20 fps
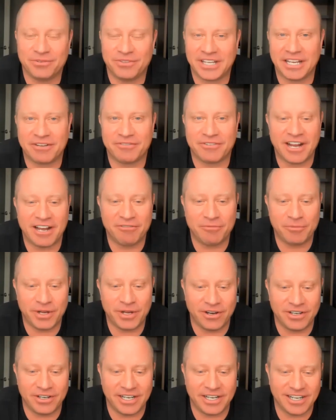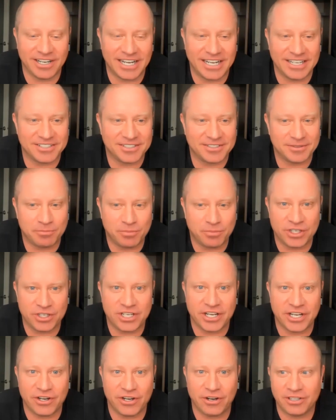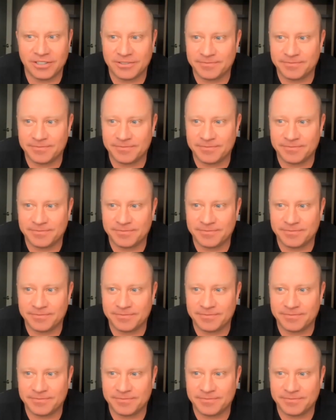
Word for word: Thank you for having me on here, guys. Appreciate Dan, it.